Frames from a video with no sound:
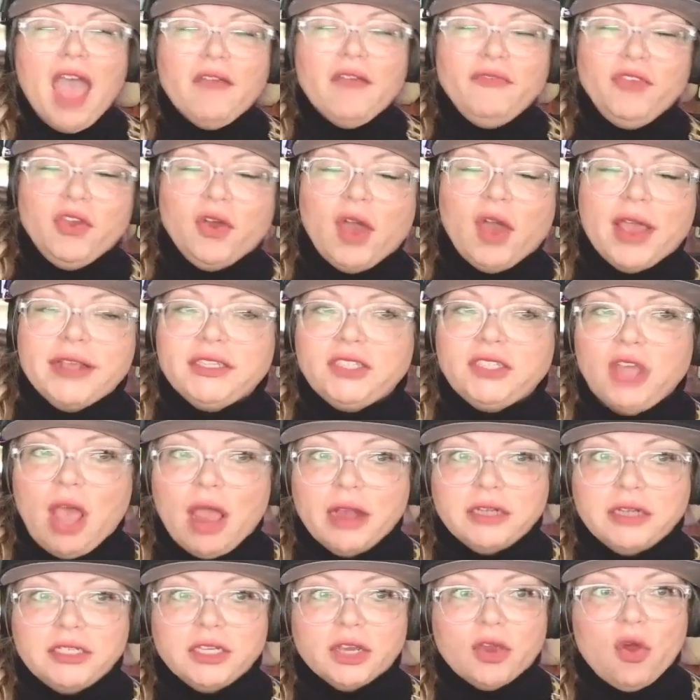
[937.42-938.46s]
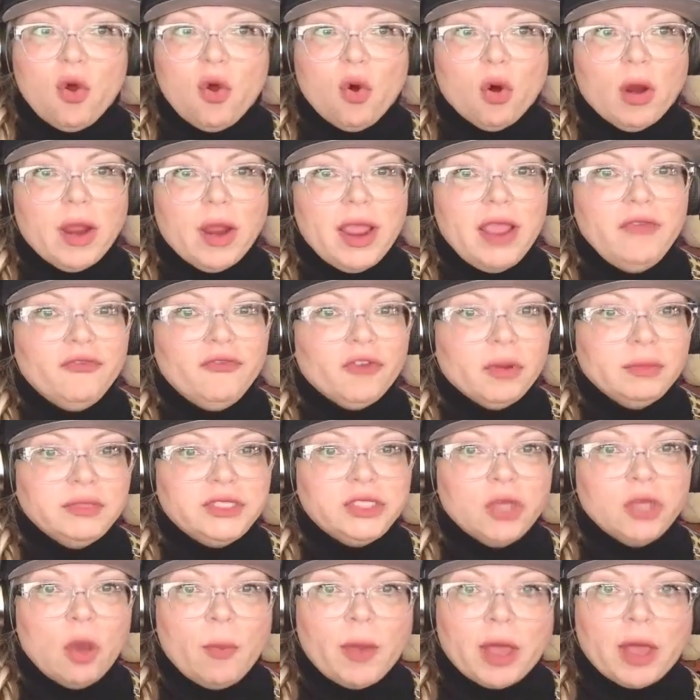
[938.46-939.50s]
Have you guys talked to Corey from
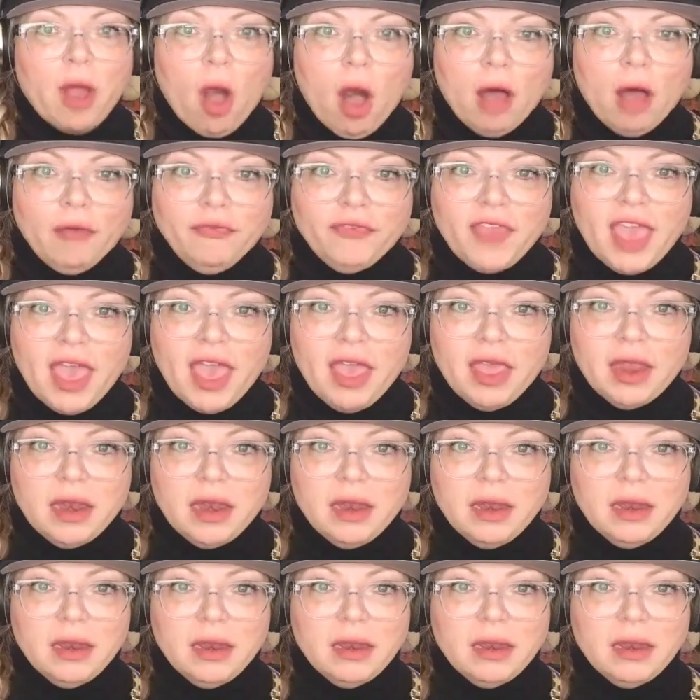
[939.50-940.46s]
Sober Golf yet?